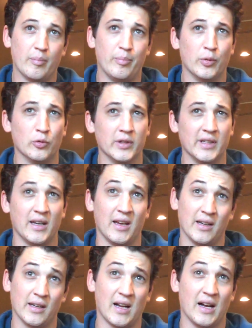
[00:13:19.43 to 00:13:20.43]
bullying,
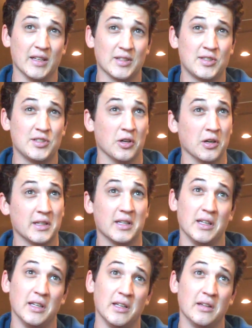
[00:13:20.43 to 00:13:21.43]
kind of
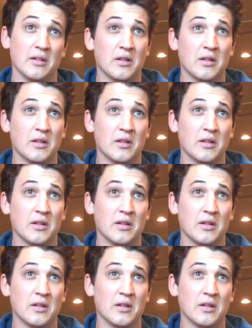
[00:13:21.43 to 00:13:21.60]
snarky,